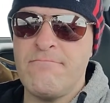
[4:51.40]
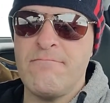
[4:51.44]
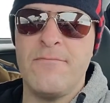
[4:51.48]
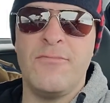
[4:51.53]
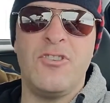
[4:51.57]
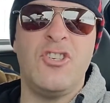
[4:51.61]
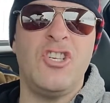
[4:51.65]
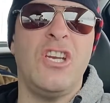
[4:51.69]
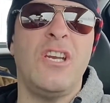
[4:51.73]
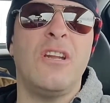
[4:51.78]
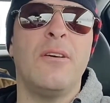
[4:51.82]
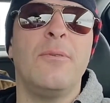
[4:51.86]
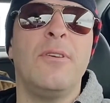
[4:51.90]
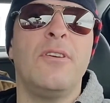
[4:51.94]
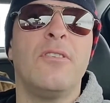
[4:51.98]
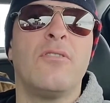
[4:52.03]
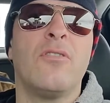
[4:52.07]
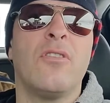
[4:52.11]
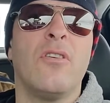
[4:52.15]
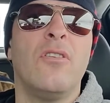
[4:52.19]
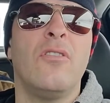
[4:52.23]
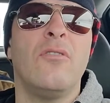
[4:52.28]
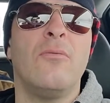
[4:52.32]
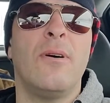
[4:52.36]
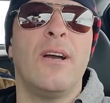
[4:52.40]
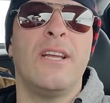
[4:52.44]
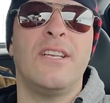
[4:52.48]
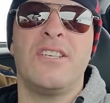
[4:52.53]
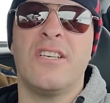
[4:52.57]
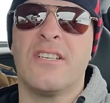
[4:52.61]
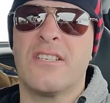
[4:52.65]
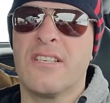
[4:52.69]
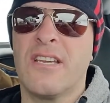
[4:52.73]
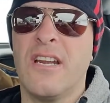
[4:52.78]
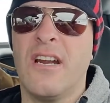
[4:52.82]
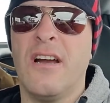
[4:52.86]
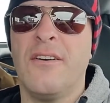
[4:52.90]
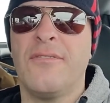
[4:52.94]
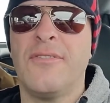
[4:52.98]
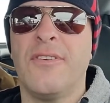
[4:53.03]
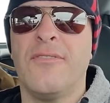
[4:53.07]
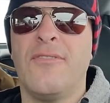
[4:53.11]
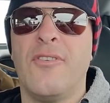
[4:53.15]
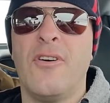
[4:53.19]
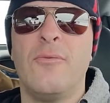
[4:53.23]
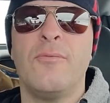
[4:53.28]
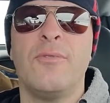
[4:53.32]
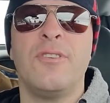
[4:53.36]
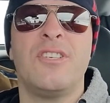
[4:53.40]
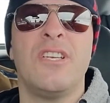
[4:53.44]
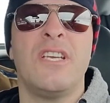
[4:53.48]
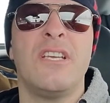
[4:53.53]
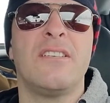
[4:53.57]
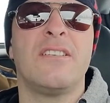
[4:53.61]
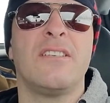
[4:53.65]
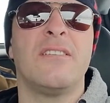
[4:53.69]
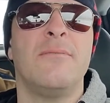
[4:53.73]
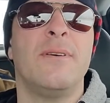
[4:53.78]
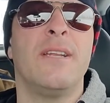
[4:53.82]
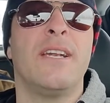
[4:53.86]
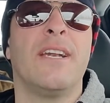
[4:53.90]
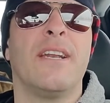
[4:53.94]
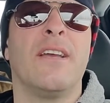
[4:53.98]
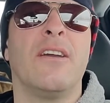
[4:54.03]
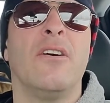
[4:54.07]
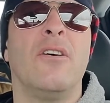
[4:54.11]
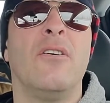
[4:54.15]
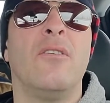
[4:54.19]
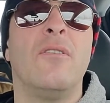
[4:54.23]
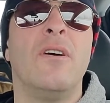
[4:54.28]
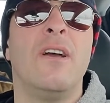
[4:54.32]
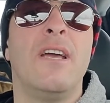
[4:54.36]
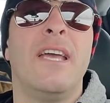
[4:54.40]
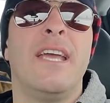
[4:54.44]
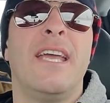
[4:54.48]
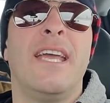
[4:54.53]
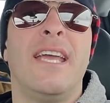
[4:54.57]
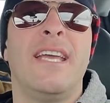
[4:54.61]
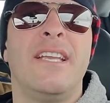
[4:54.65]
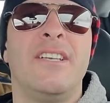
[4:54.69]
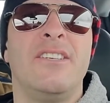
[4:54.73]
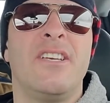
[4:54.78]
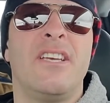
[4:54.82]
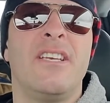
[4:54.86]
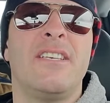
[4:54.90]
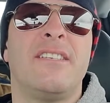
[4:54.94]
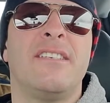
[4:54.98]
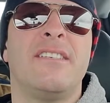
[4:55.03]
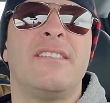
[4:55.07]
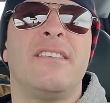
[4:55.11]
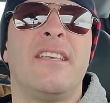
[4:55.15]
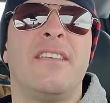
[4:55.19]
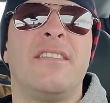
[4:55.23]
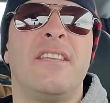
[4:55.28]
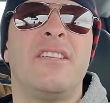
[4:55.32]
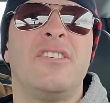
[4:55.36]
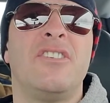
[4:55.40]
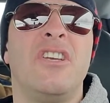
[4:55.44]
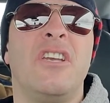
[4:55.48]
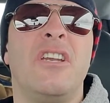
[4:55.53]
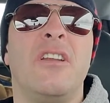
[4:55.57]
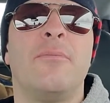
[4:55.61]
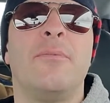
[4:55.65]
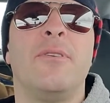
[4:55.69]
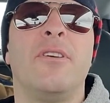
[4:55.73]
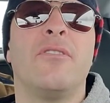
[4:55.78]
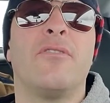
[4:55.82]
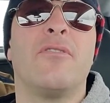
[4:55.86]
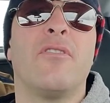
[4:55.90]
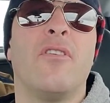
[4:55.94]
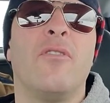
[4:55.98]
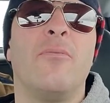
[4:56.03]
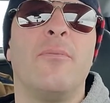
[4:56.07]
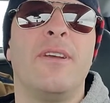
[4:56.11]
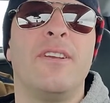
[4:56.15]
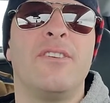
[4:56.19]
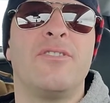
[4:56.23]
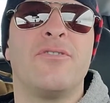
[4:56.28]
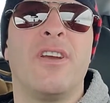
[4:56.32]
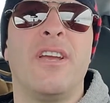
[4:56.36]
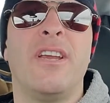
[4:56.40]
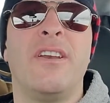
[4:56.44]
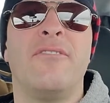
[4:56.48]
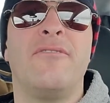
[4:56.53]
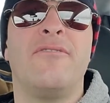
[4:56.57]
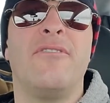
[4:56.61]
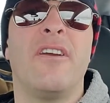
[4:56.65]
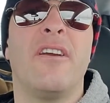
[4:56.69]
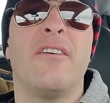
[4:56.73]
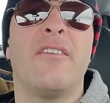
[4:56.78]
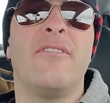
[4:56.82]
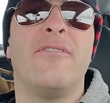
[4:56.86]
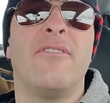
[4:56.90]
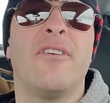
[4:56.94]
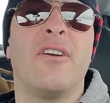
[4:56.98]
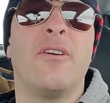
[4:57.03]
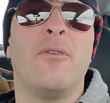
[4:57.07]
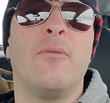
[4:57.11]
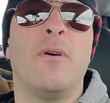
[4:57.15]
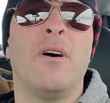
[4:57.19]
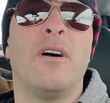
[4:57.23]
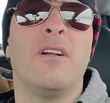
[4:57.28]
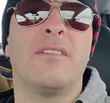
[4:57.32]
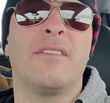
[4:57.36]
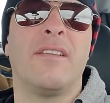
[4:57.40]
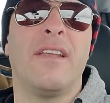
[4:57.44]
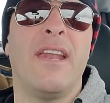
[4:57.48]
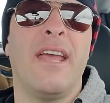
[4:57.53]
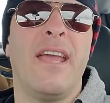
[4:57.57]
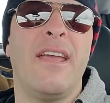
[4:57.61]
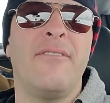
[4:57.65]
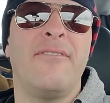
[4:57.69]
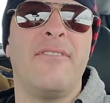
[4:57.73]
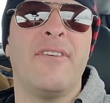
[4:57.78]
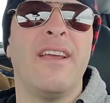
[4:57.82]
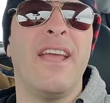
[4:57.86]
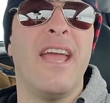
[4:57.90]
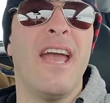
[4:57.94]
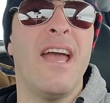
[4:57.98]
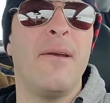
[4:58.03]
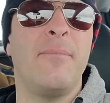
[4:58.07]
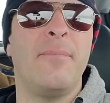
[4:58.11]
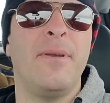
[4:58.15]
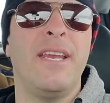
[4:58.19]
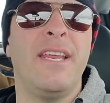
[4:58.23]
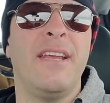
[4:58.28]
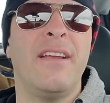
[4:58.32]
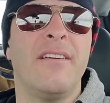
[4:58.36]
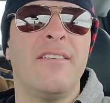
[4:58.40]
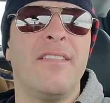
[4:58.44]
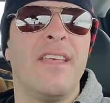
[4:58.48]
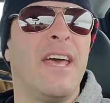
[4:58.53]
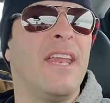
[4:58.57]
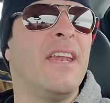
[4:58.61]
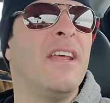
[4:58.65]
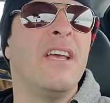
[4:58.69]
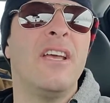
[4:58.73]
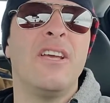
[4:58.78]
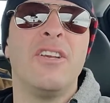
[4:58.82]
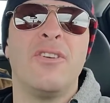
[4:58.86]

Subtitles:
GW Chrome. I just got off the phone with Jason a minute ago, and Jason said that GW Chrome had trained very, very well today. Very happy to hear that.